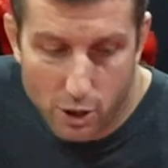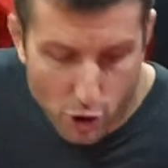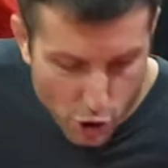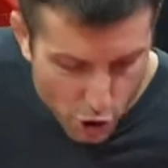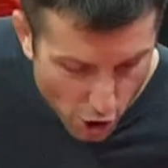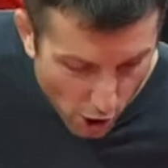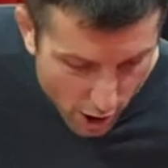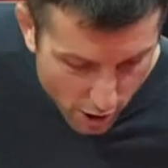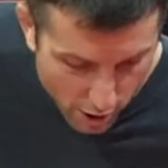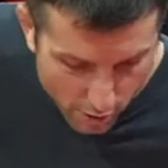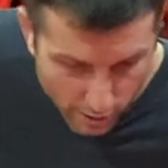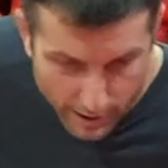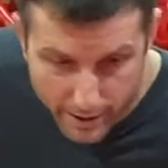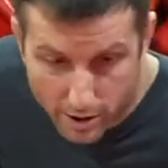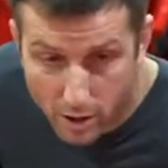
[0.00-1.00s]
shot on
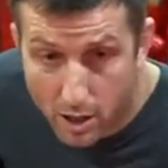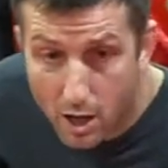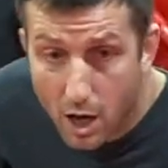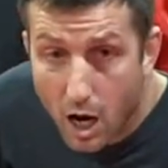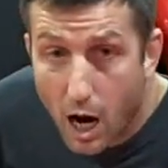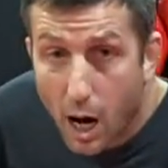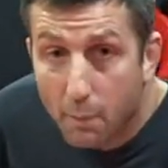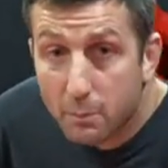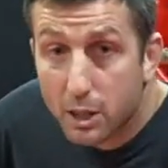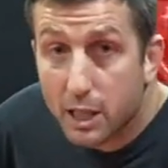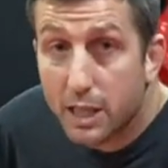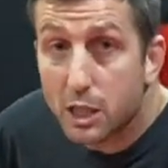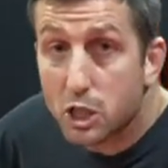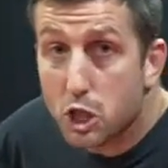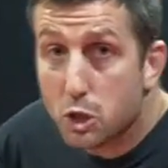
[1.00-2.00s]
right here, I'm gonna
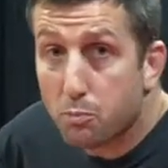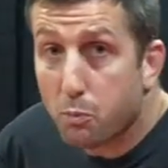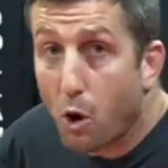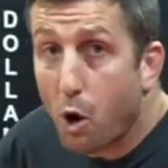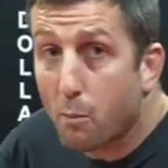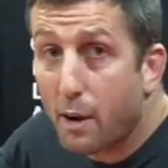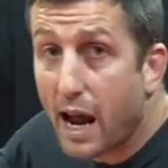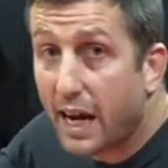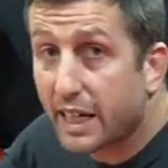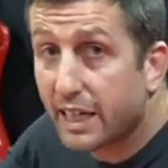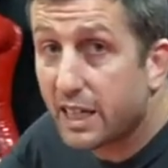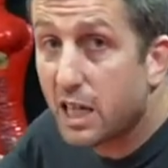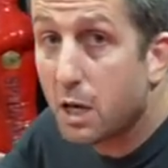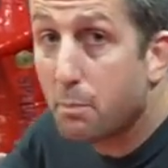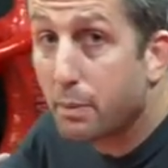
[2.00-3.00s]
hit, sprawl back and
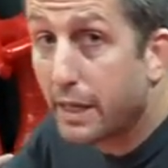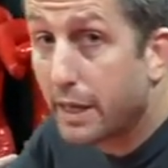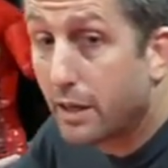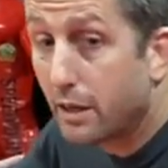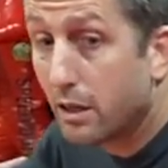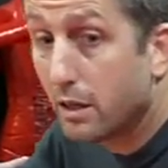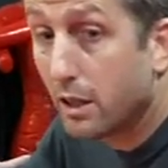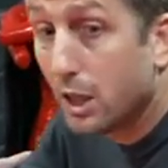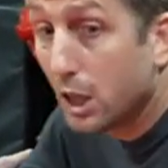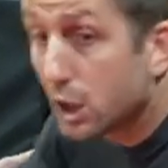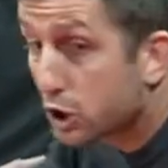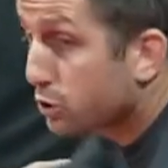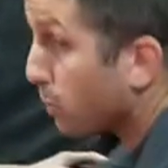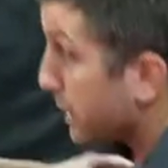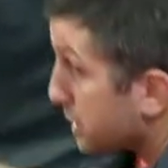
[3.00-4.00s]
hip in.
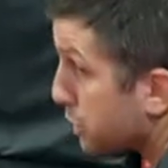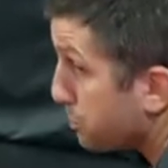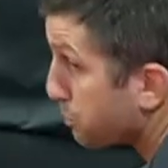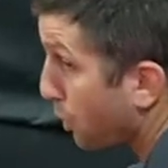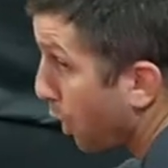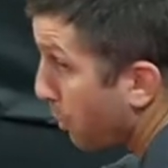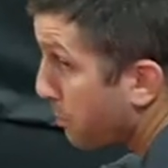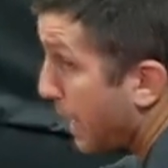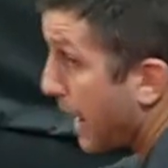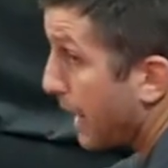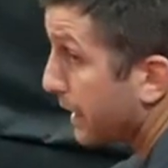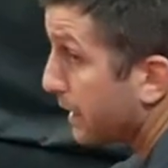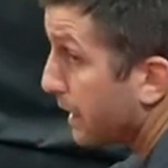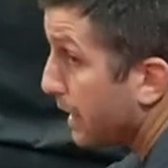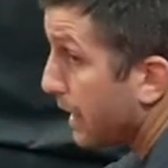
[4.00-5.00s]
So I sprawl
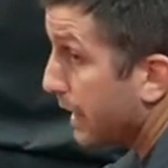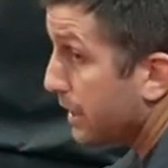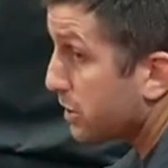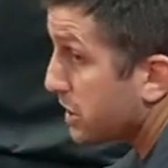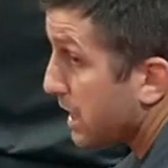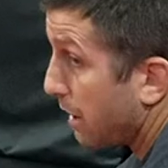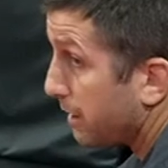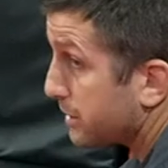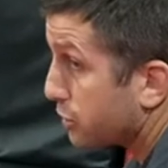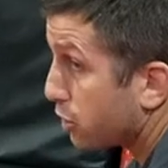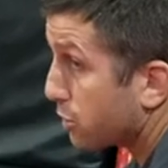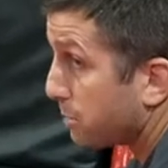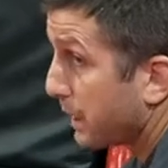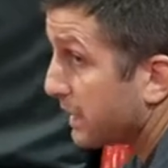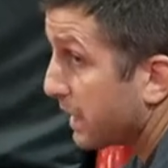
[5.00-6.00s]
back, and you see how I
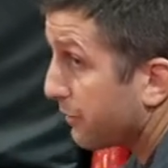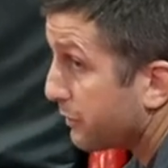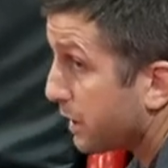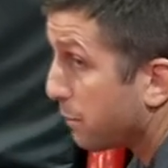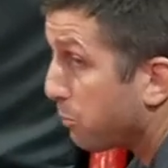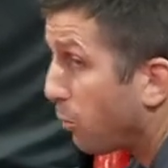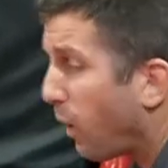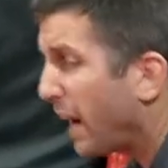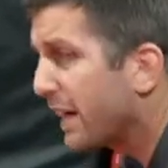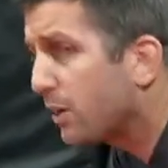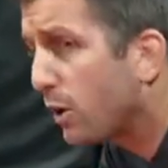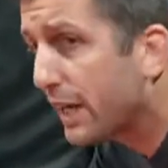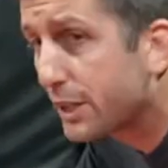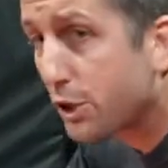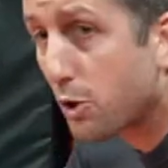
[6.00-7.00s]
turn my left hip. Why do
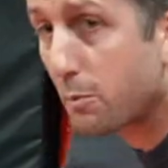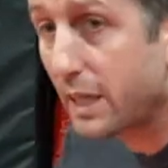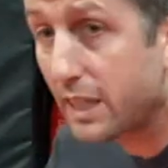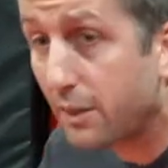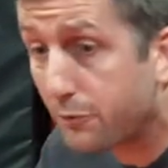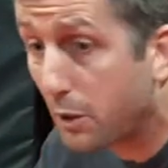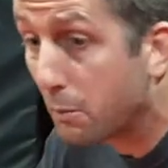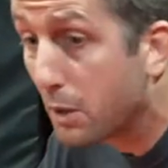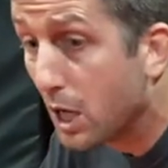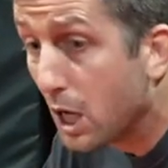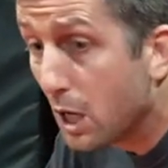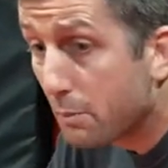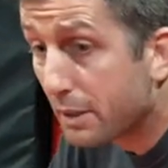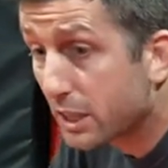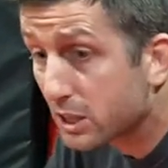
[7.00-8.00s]
I turn my left hip?
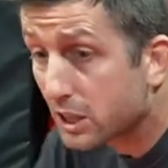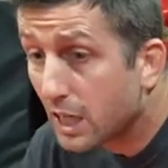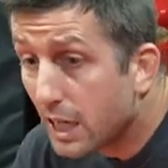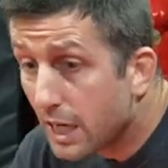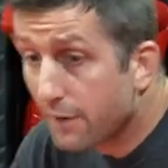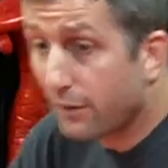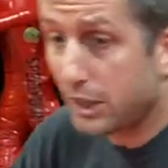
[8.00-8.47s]
Because if I